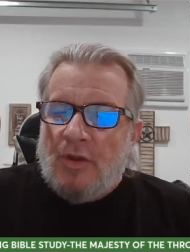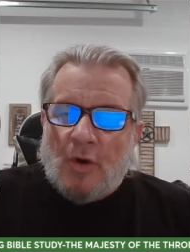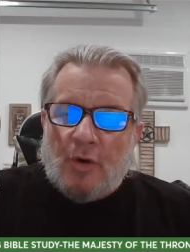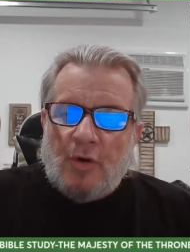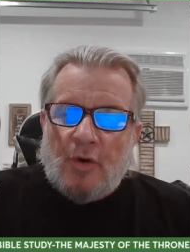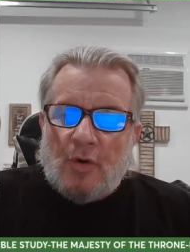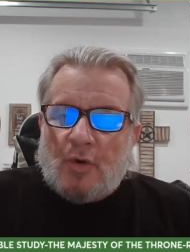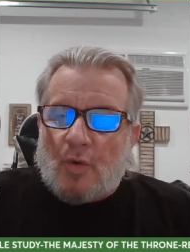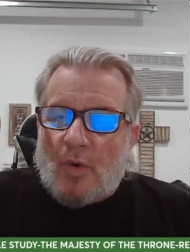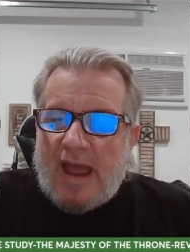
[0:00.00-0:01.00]
your your
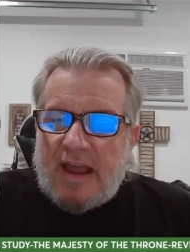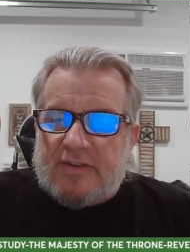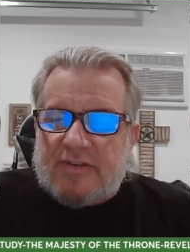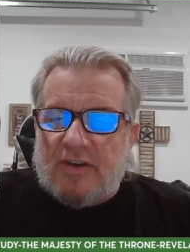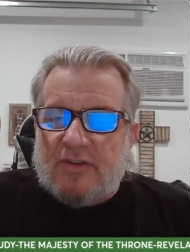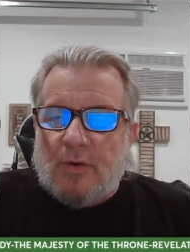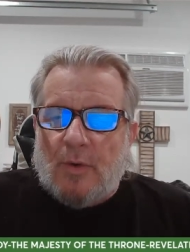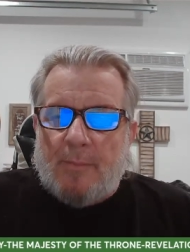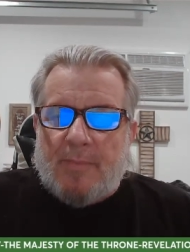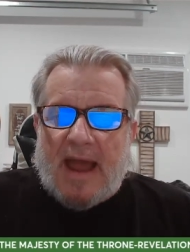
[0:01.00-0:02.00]
grace
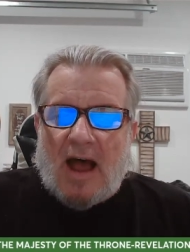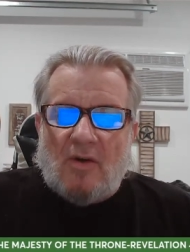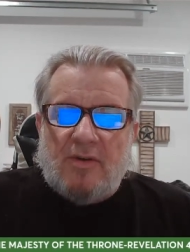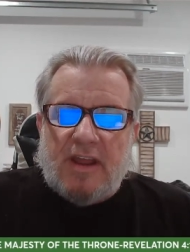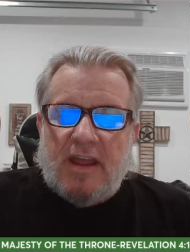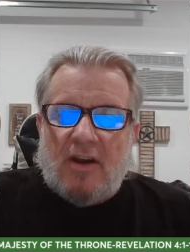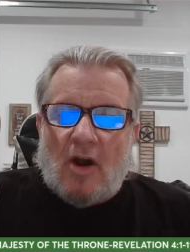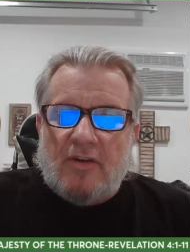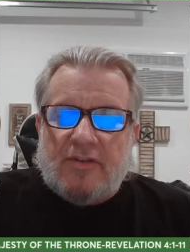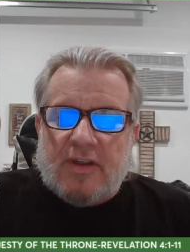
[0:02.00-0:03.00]
to abound in
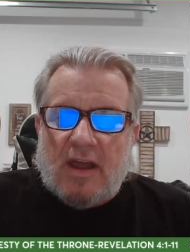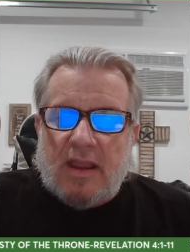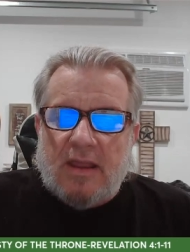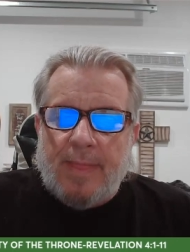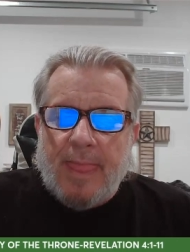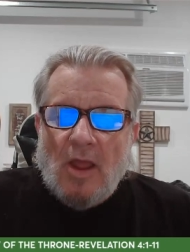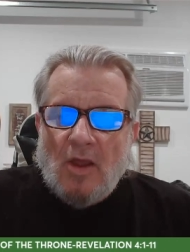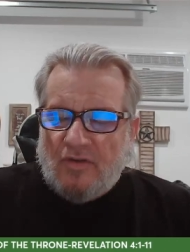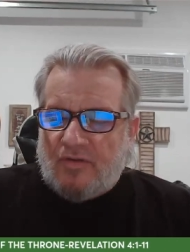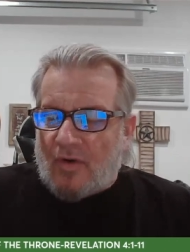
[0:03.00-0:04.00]
our study.
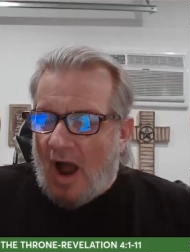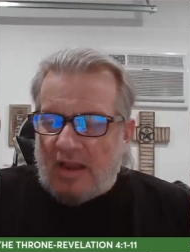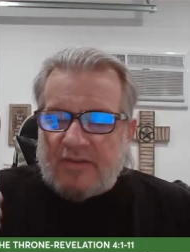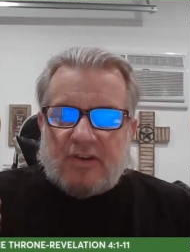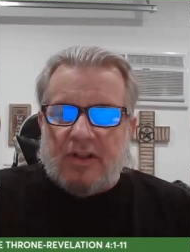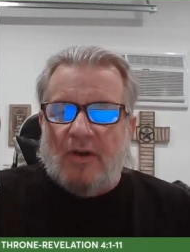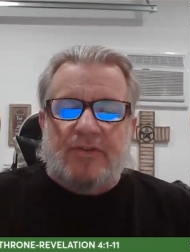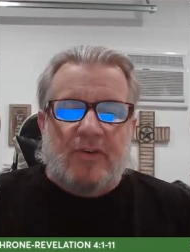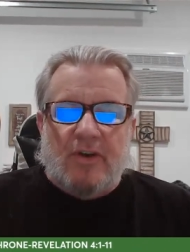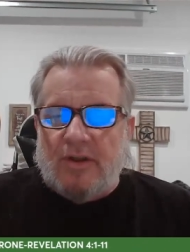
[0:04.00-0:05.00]
Draw us
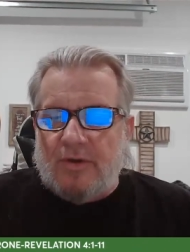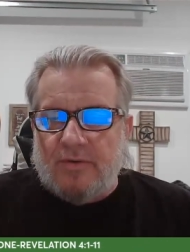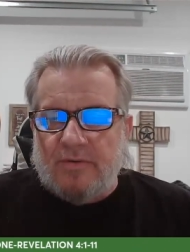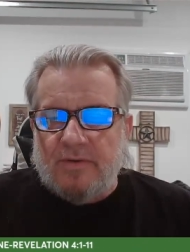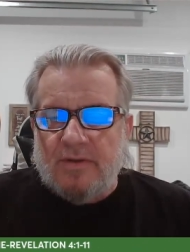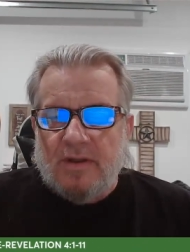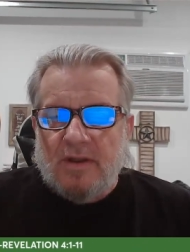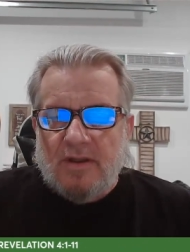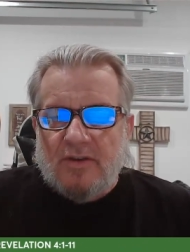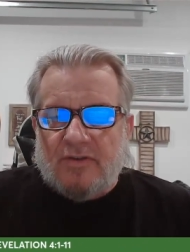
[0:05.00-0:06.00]
closer to you,
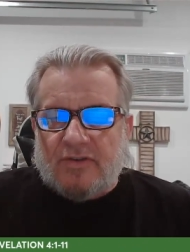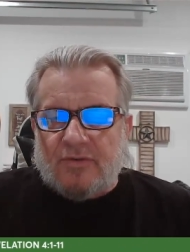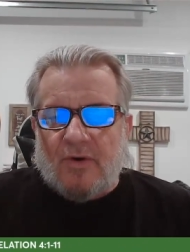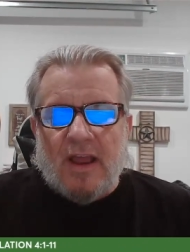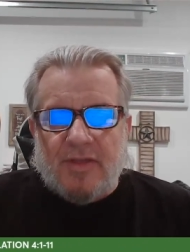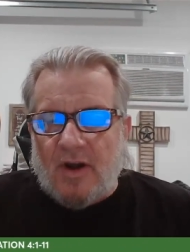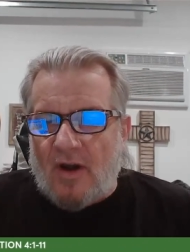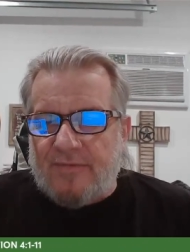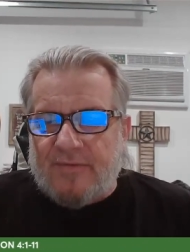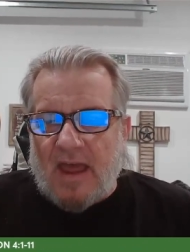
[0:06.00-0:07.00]
strengthen
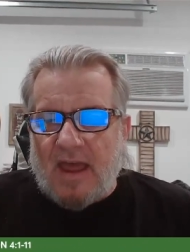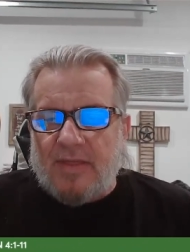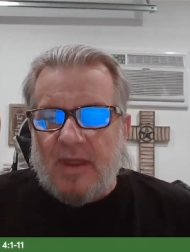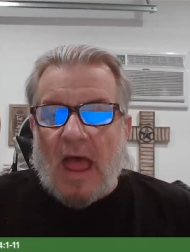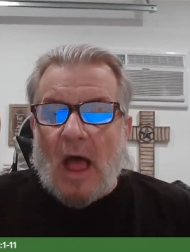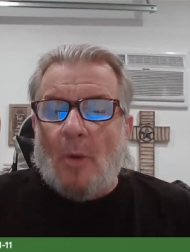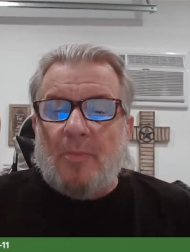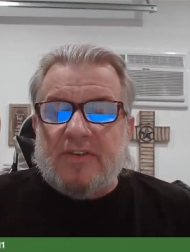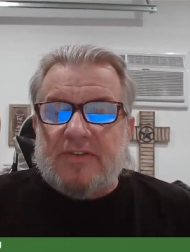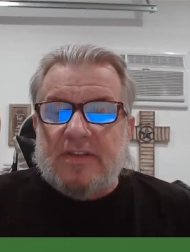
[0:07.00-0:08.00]
our faith, and
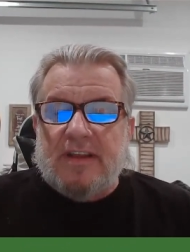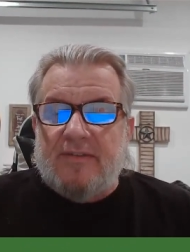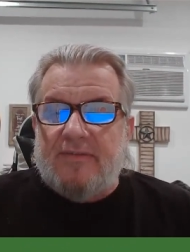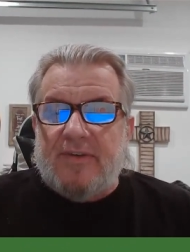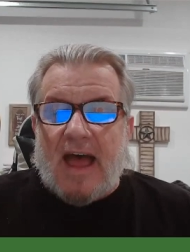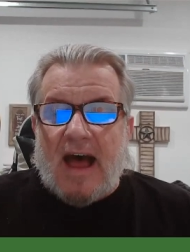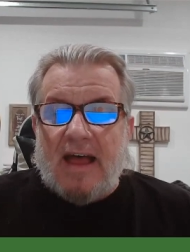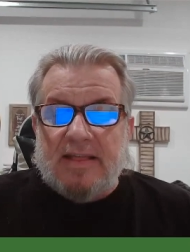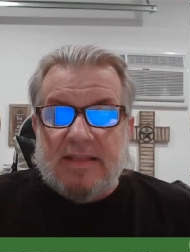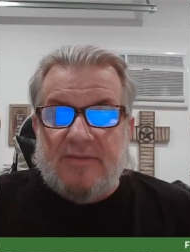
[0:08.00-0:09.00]
help us live
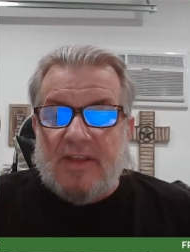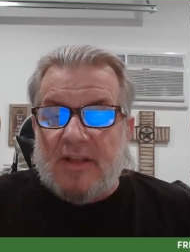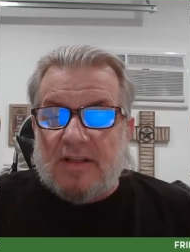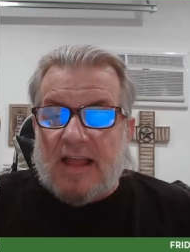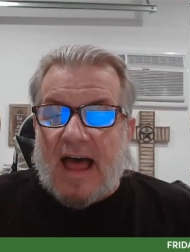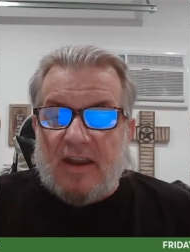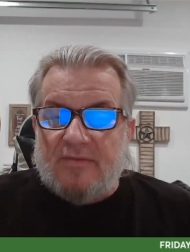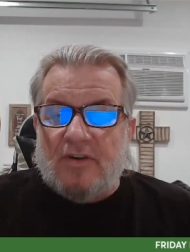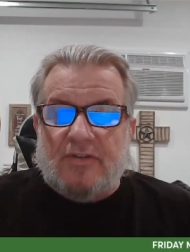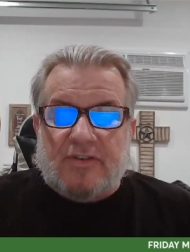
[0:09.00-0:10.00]
at live in the light
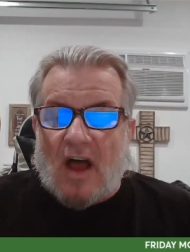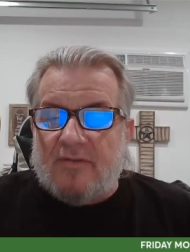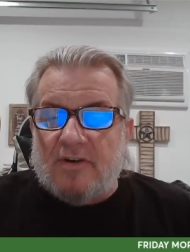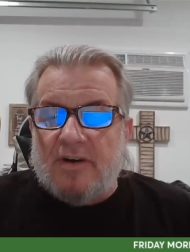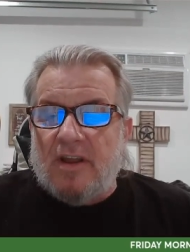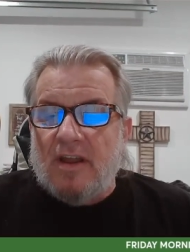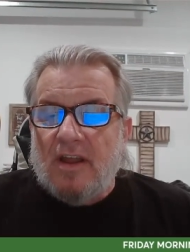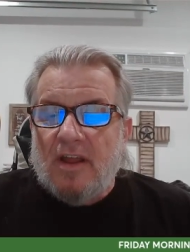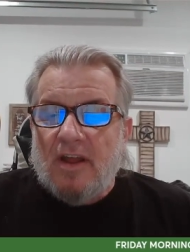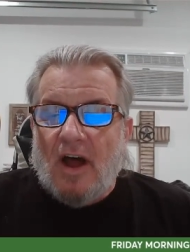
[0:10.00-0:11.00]
of your sovereign
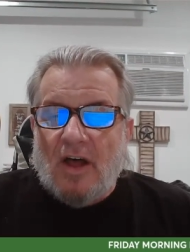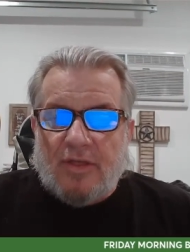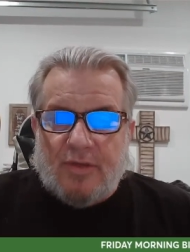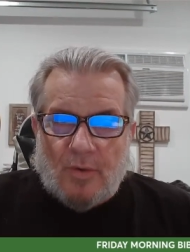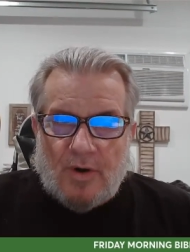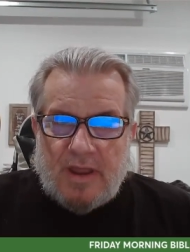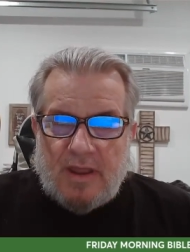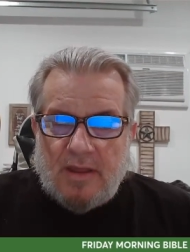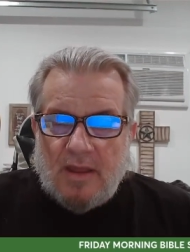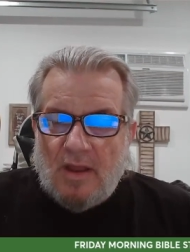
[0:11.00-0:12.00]

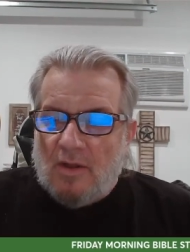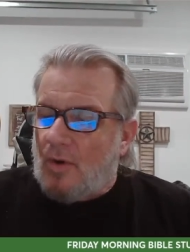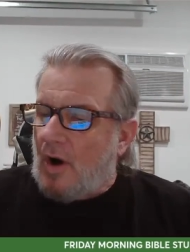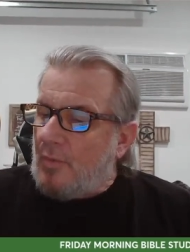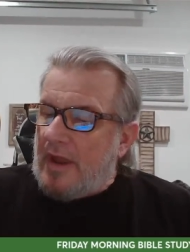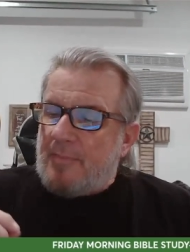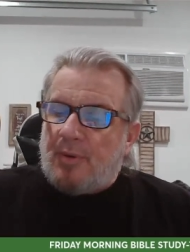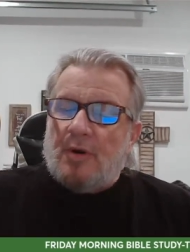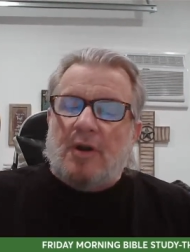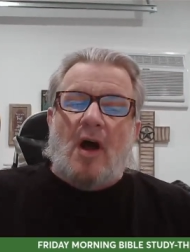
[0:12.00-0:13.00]
authority. Lord, we
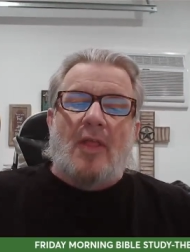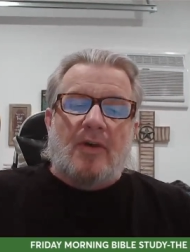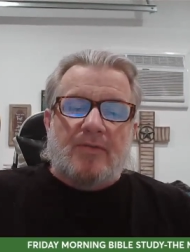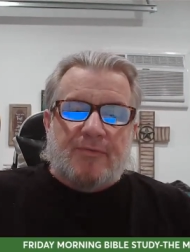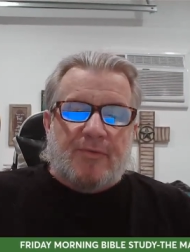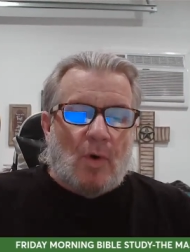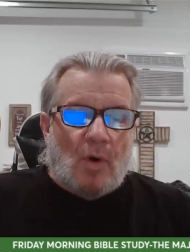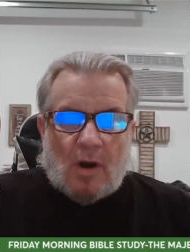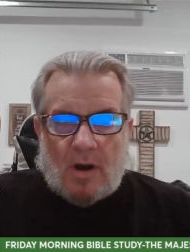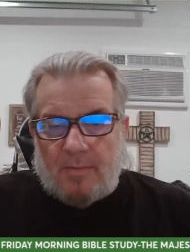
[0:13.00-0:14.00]
put on the
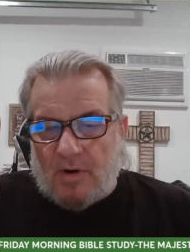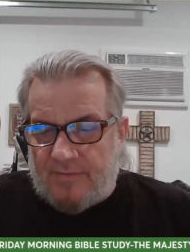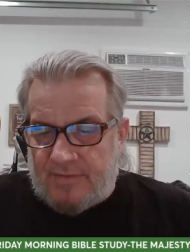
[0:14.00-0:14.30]
full armor